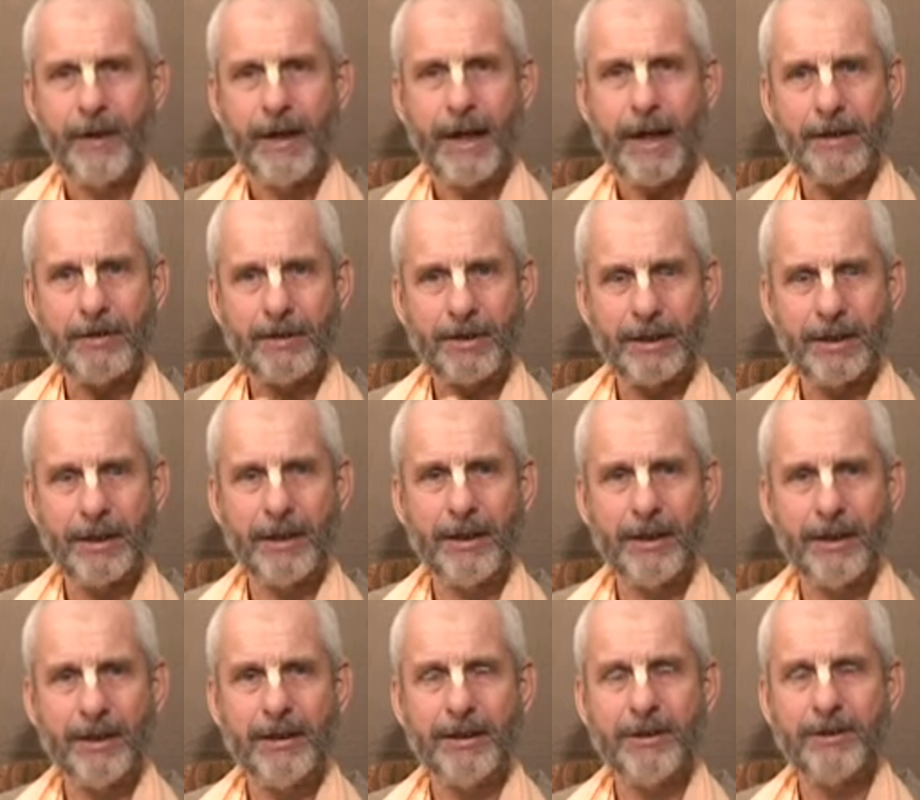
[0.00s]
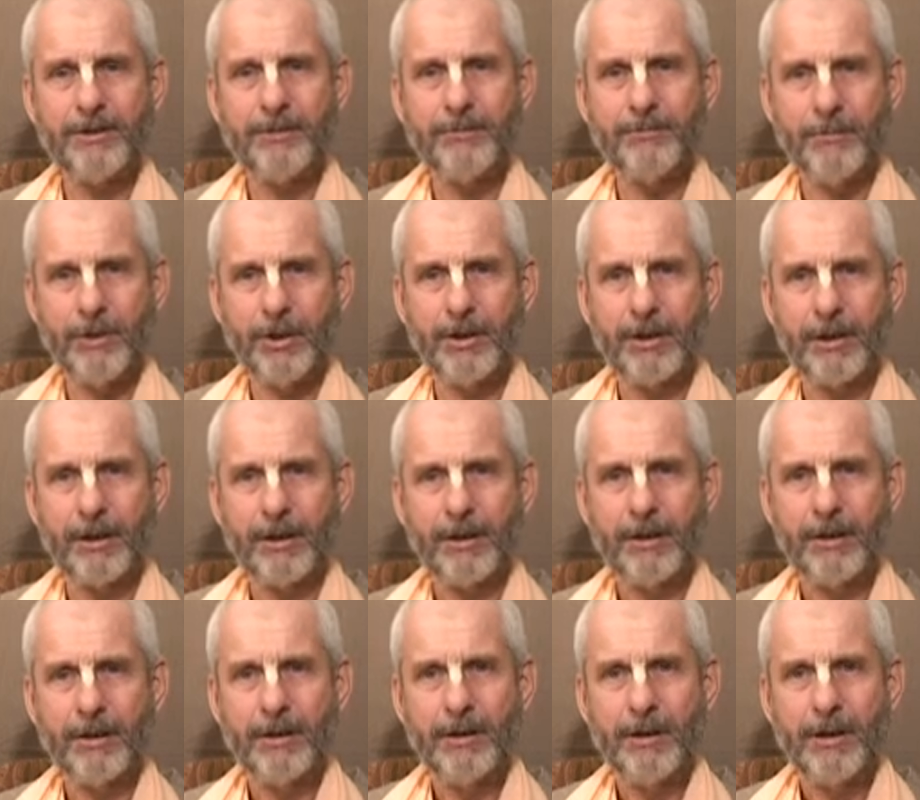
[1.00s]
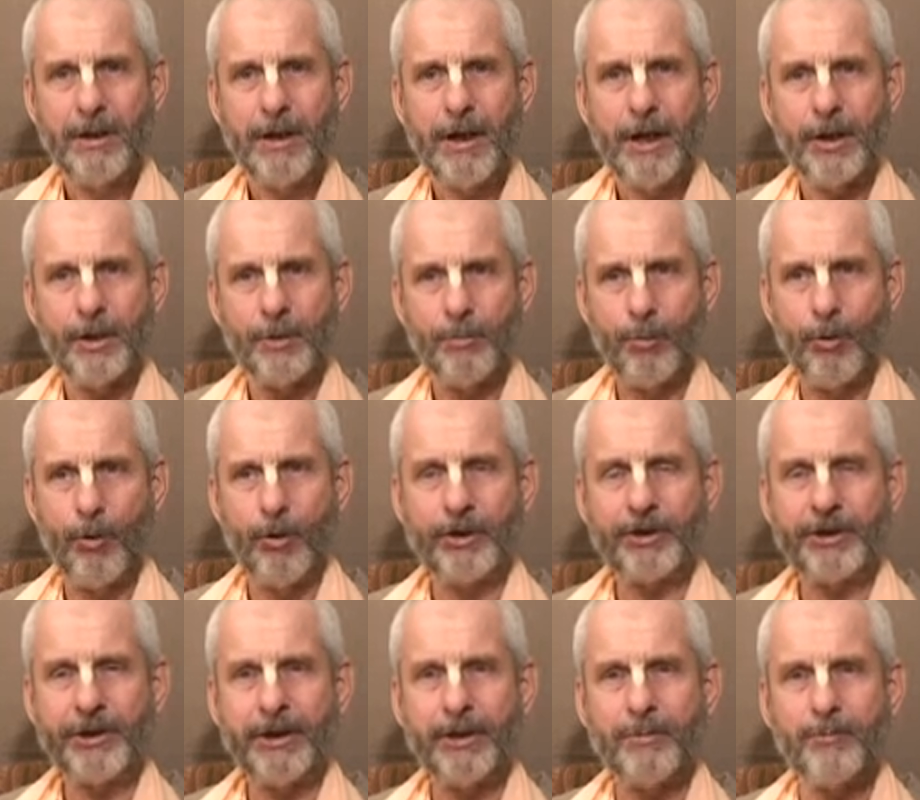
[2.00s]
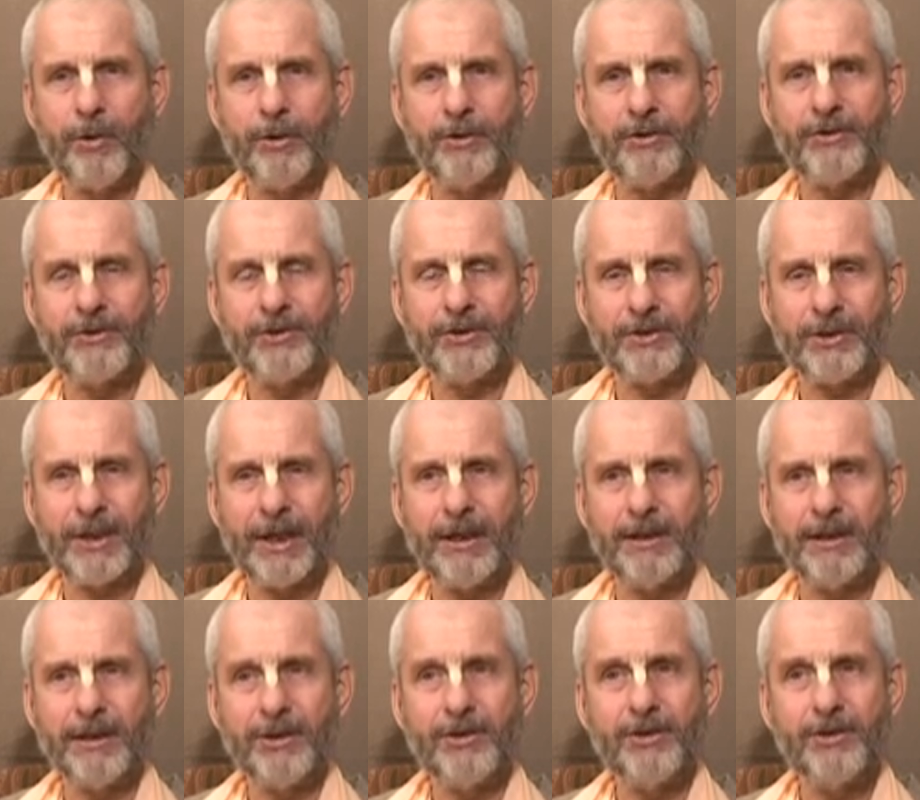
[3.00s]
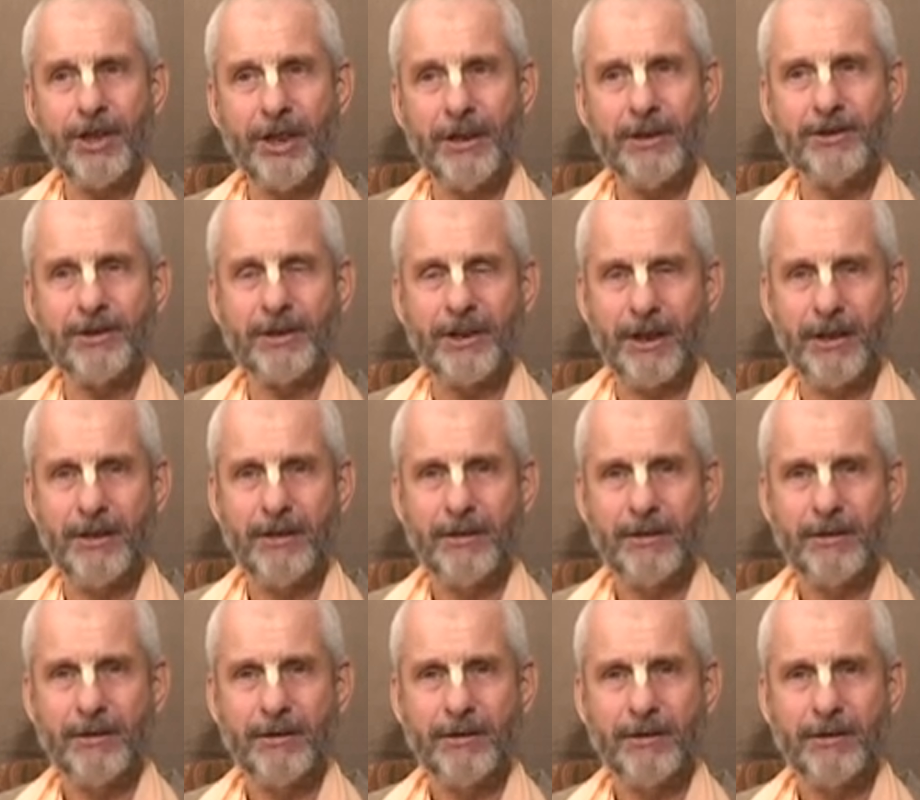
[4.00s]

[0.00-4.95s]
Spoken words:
And to kill it is murder. And abortion in modern society is genocide.